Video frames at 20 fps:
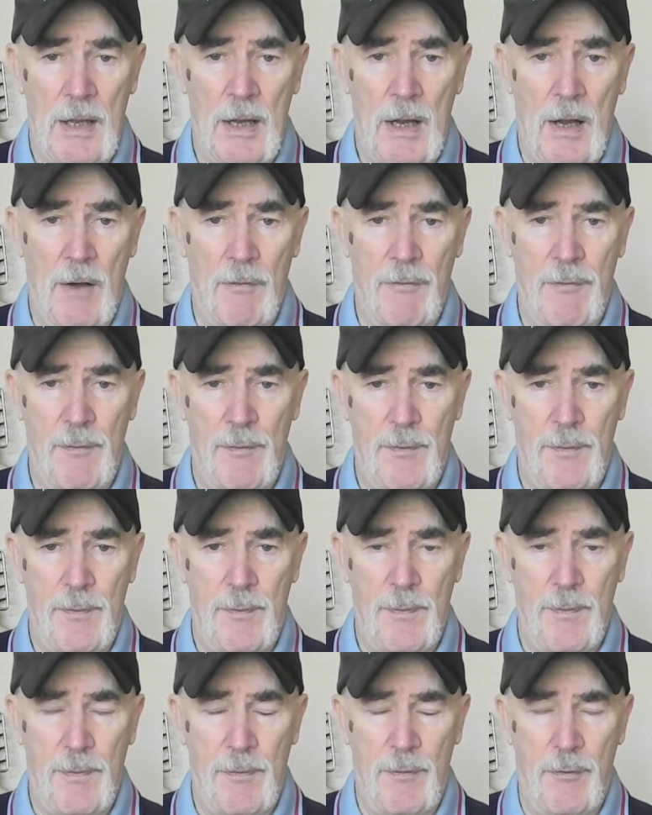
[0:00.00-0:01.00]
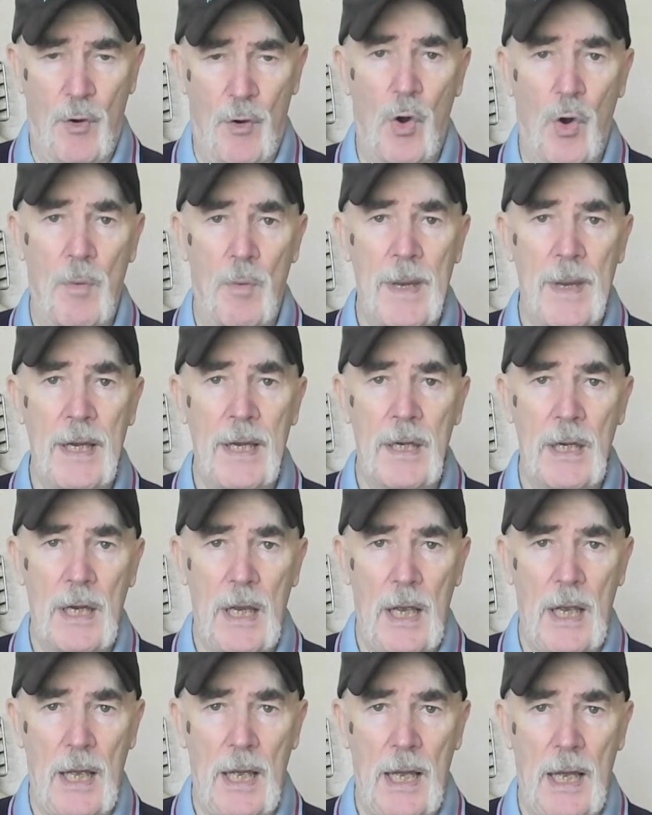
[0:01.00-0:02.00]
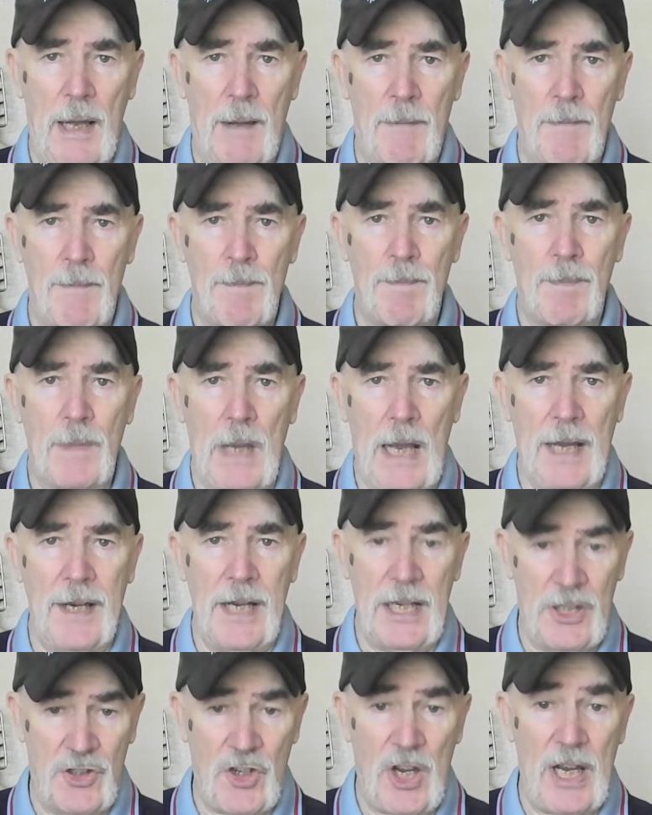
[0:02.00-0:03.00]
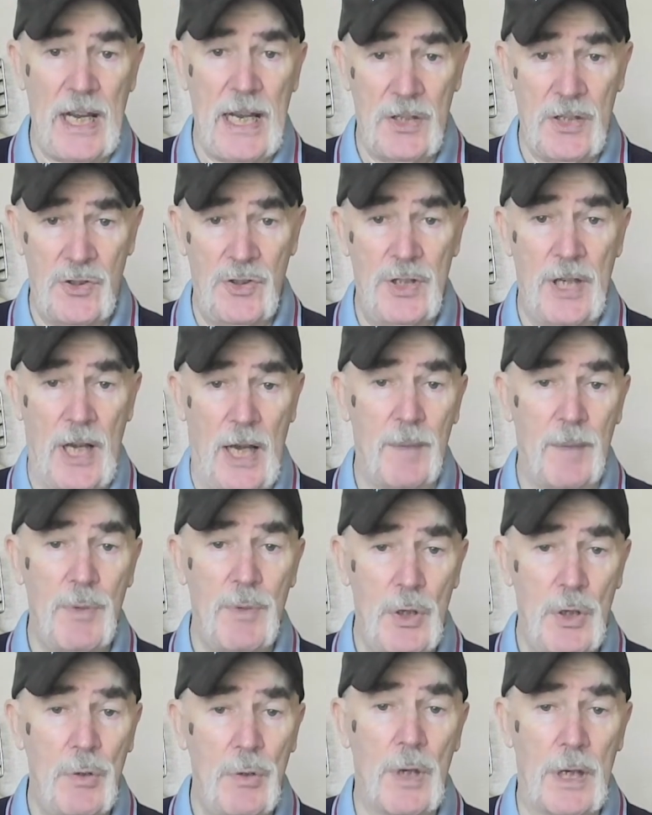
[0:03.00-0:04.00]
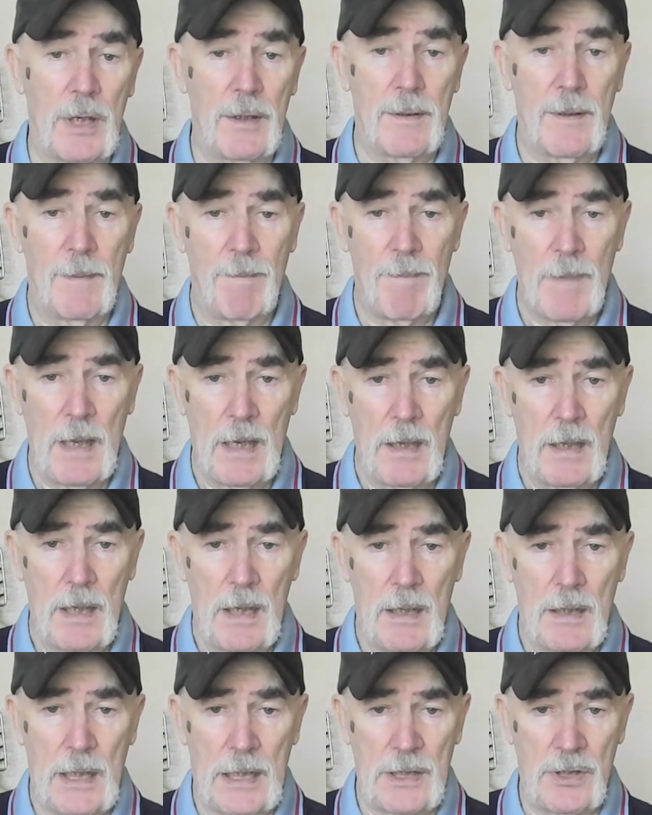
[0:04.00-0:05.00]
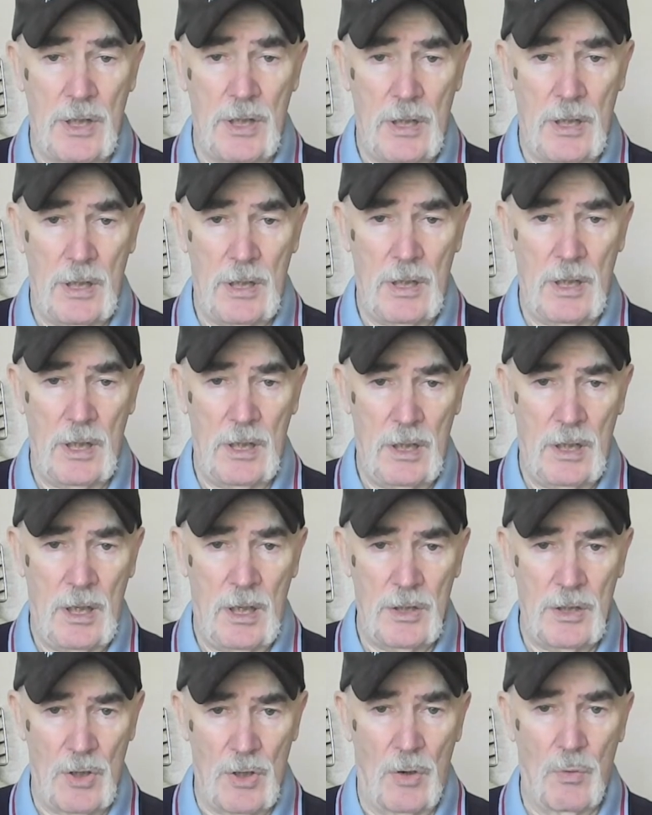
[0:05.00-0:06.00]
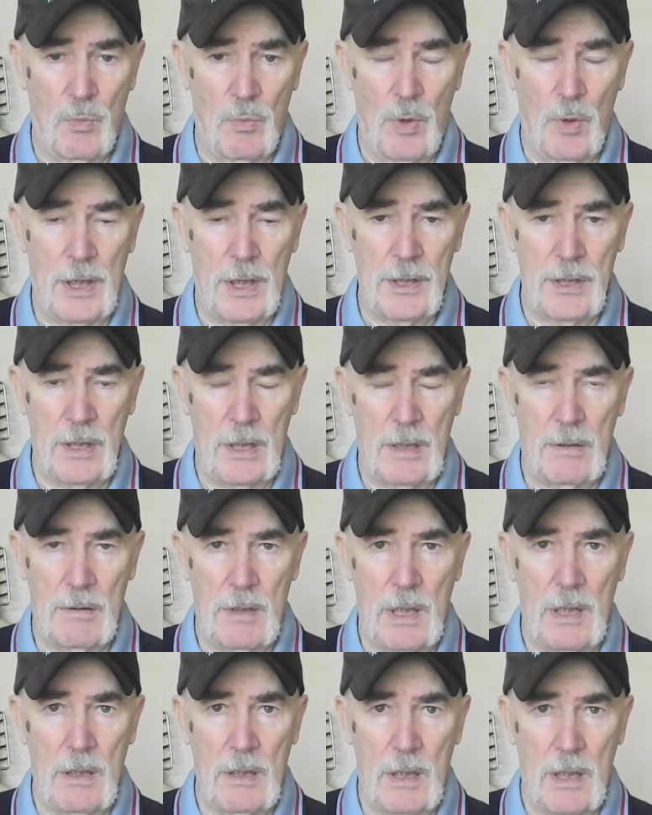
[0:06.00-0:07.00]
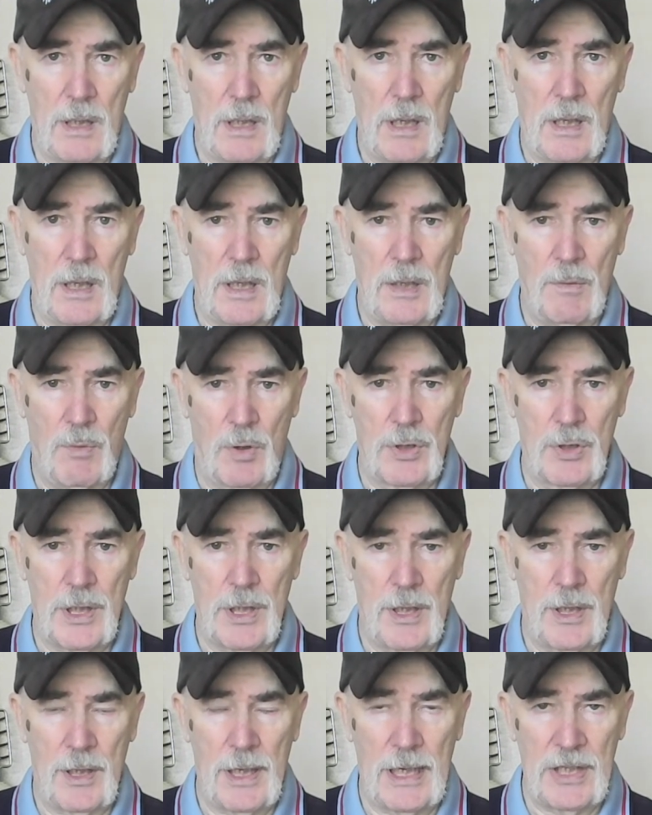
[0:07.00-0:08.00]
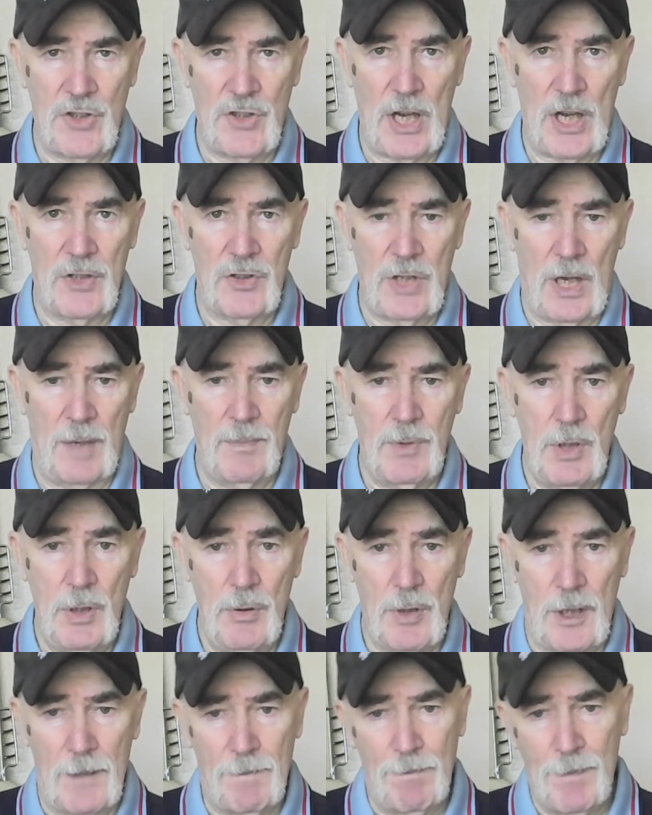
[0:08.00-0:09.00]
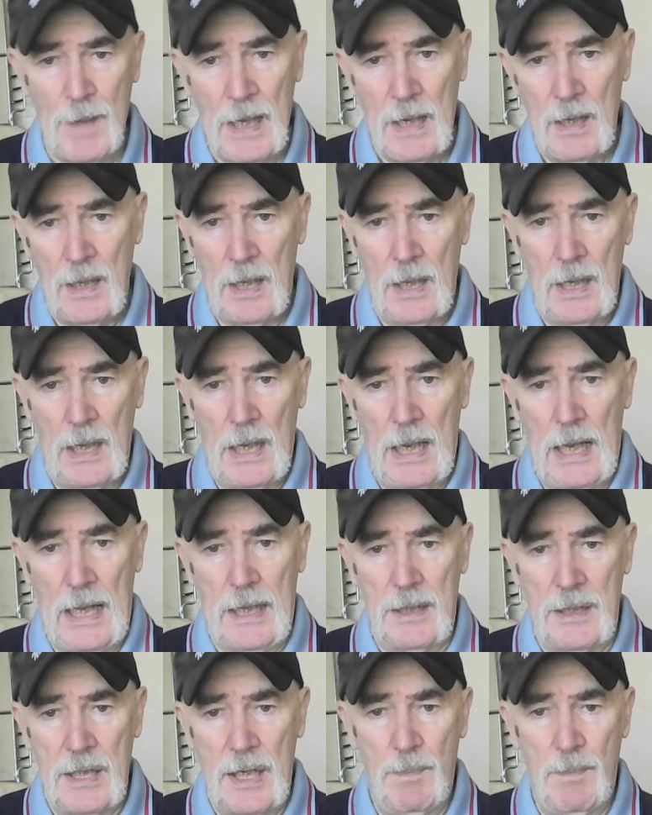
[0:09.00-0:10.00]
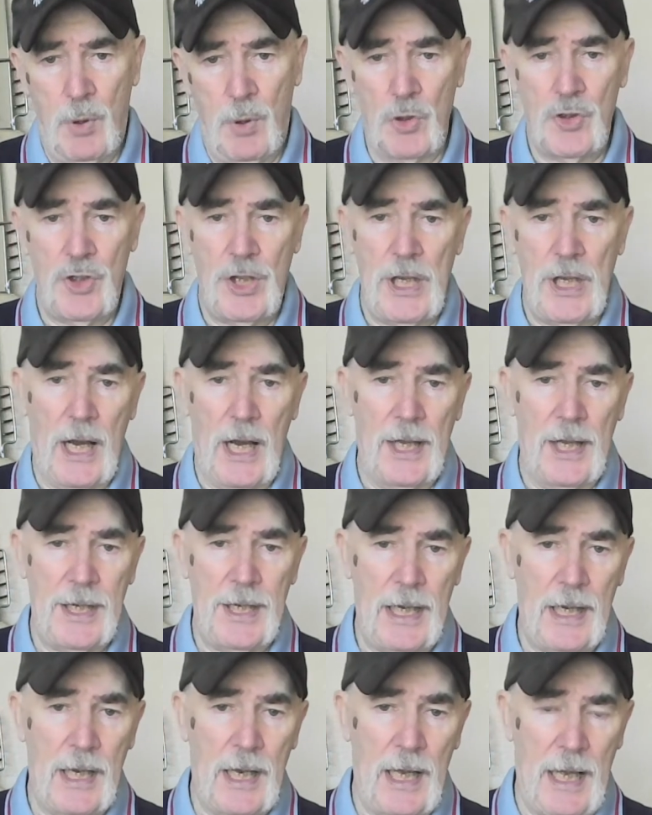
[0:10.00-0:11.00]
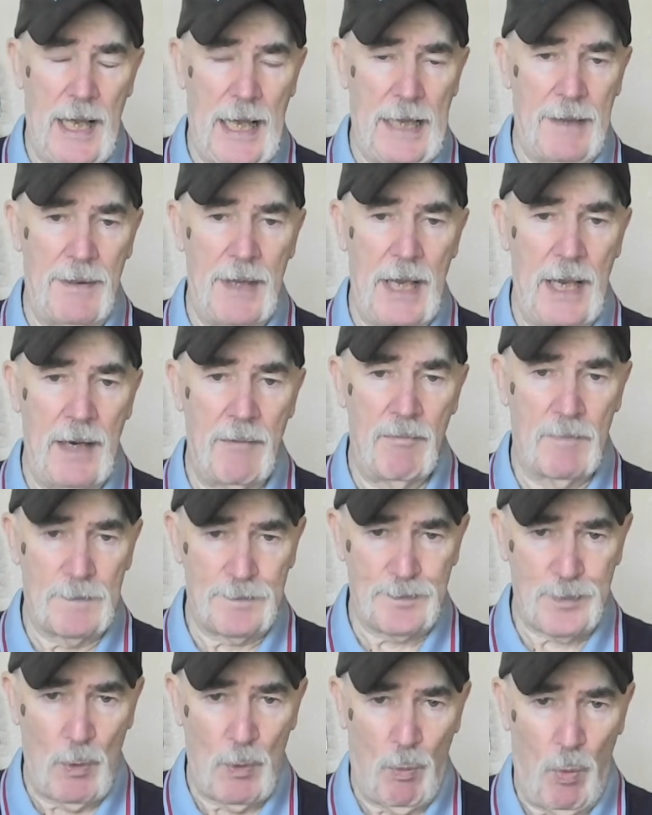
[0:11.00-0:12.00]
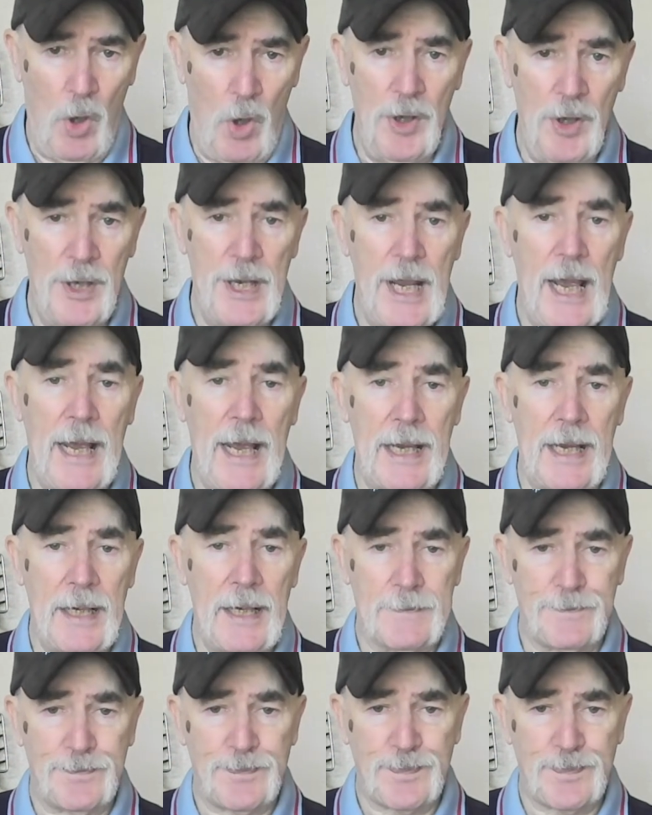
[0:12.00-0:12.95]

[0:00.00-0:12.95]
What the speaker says: of forming an SAS type unit. That's his own words. He wanted an SAS type unit. And he pushed the idea, and then one day